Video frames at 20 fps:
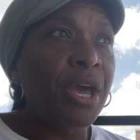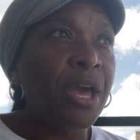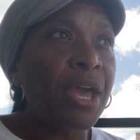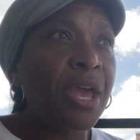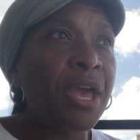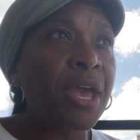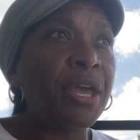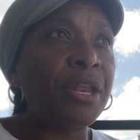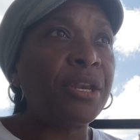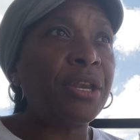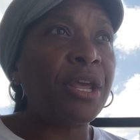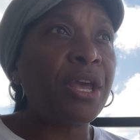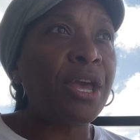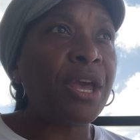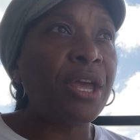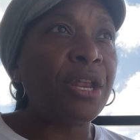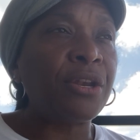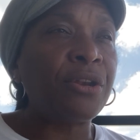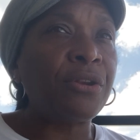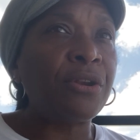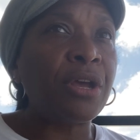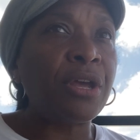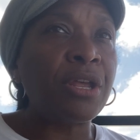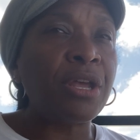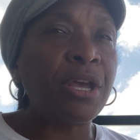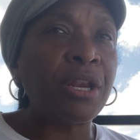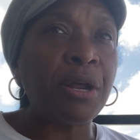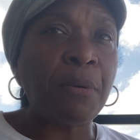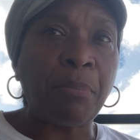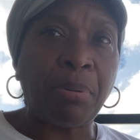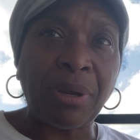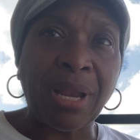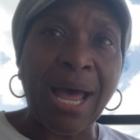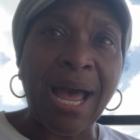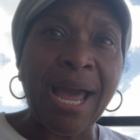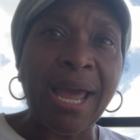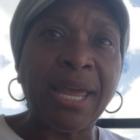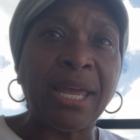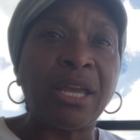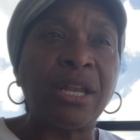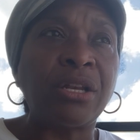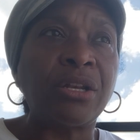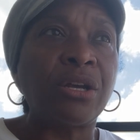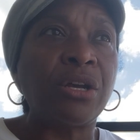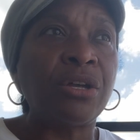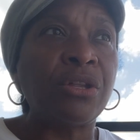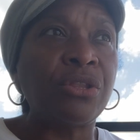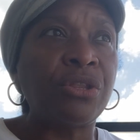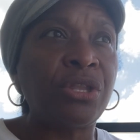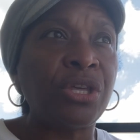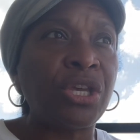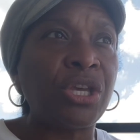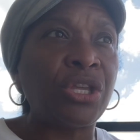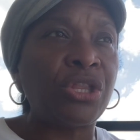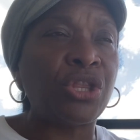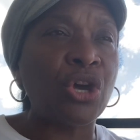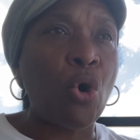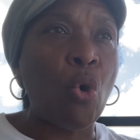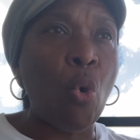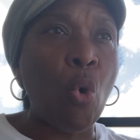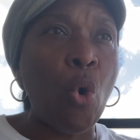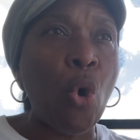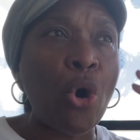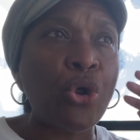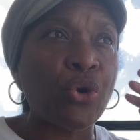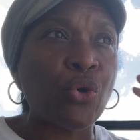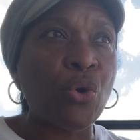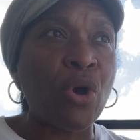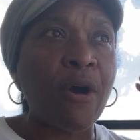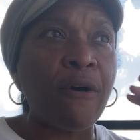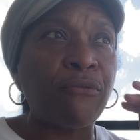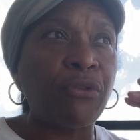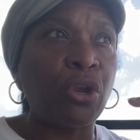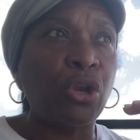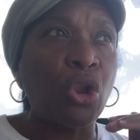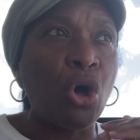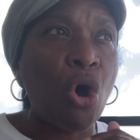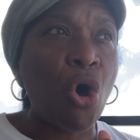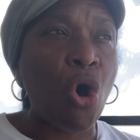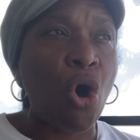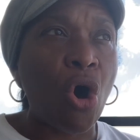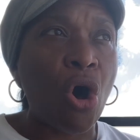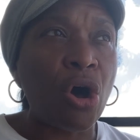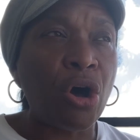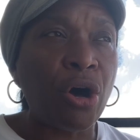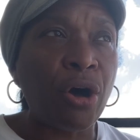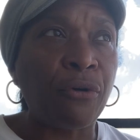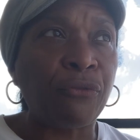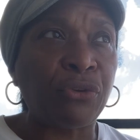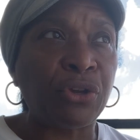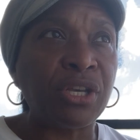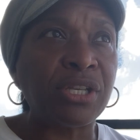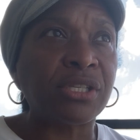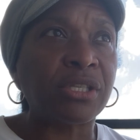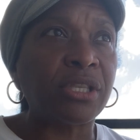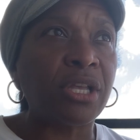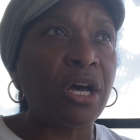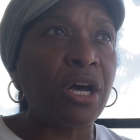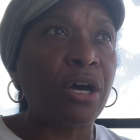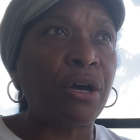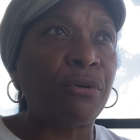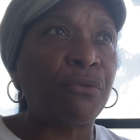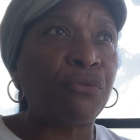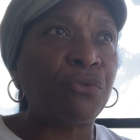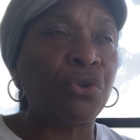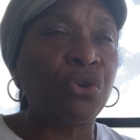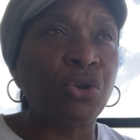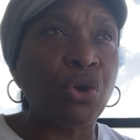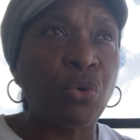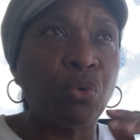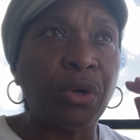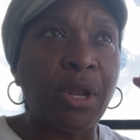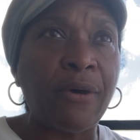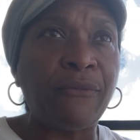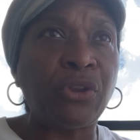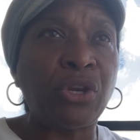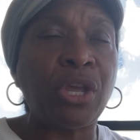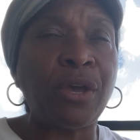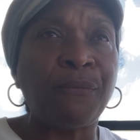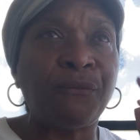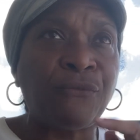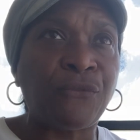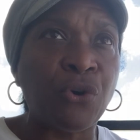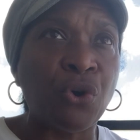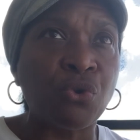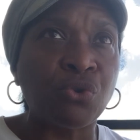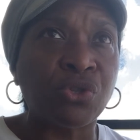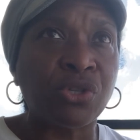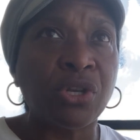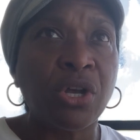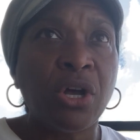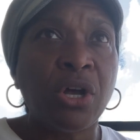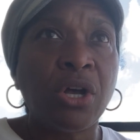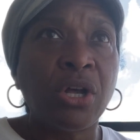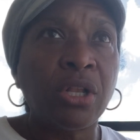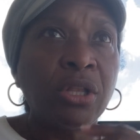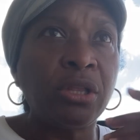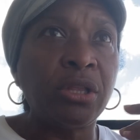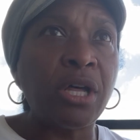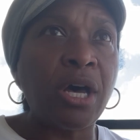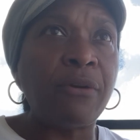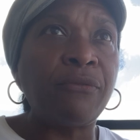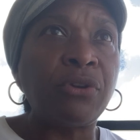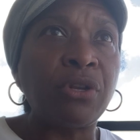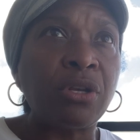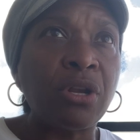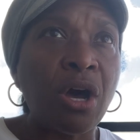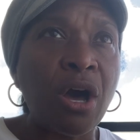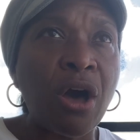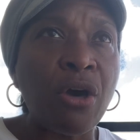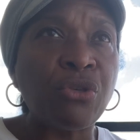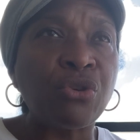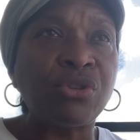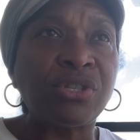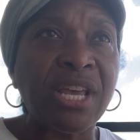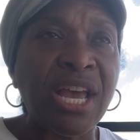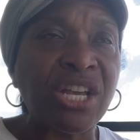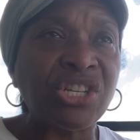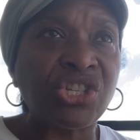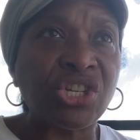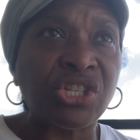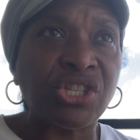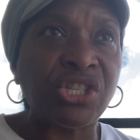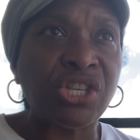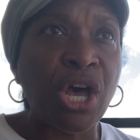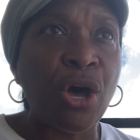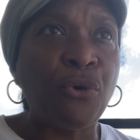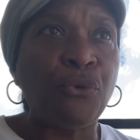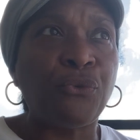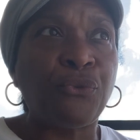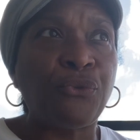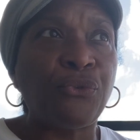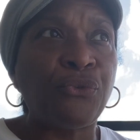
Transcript: And, and and applying the the order of the law of his love, you know, loving him first, loving others as yourself.